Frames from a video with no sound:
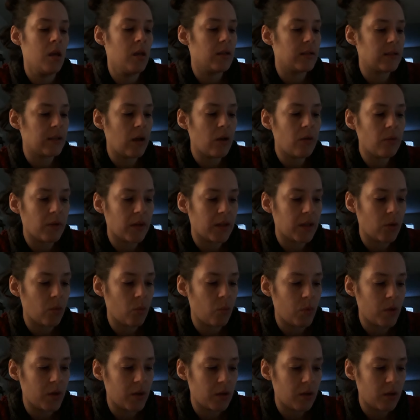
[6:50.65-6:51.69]
sound like
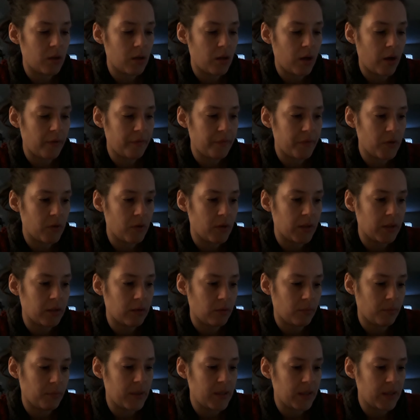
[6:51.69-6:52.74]
what I feel like
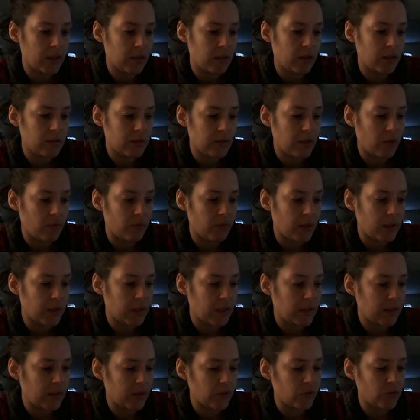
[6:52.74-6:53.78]
they're making it sound like
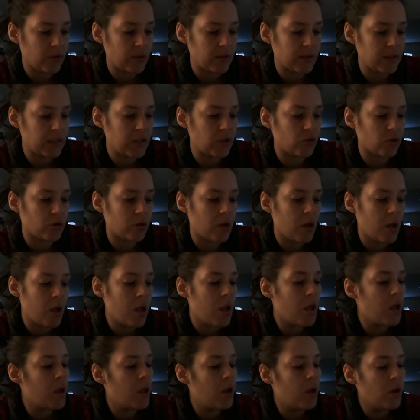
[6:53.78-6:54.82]
in that translation.
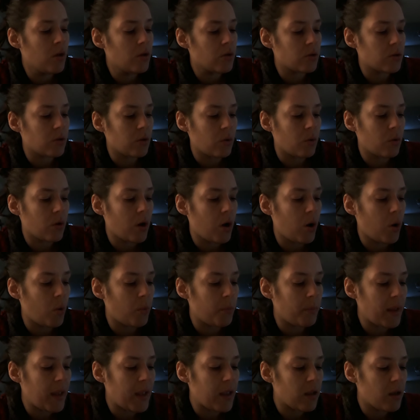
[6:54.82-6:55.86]
So,
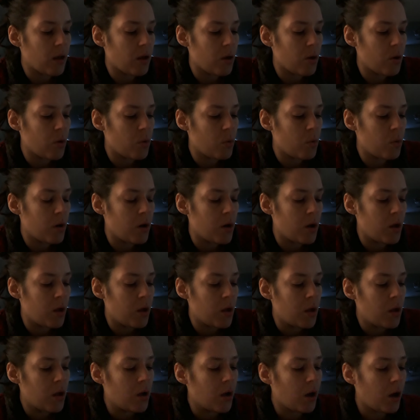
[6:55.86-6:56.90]
komeo
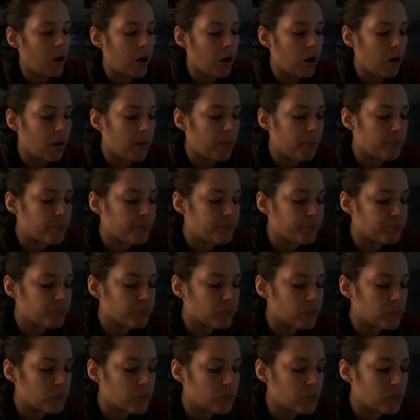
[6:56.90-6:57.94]
um,
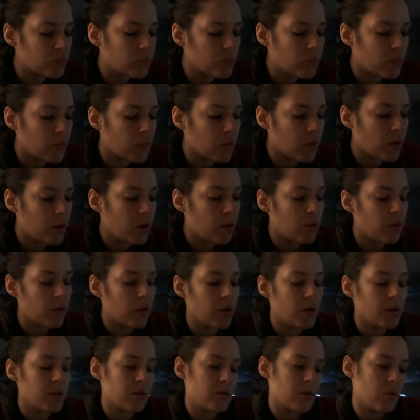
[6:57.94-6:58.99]

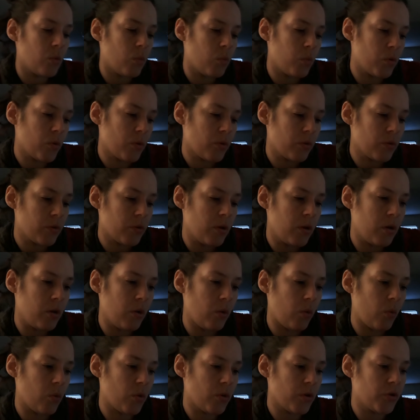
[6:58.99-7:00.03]
is the word
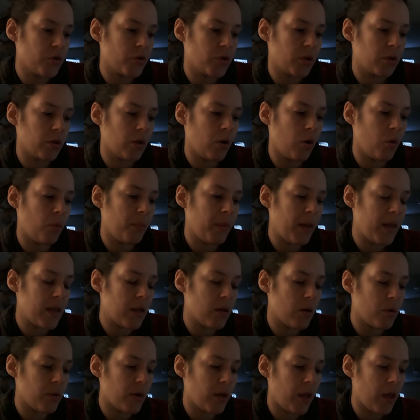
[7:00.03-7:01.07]
origin,
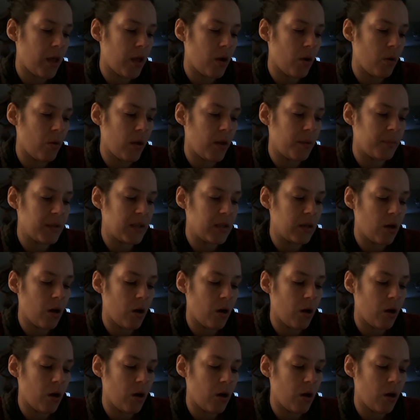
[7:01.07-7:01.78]
komeo, K O M E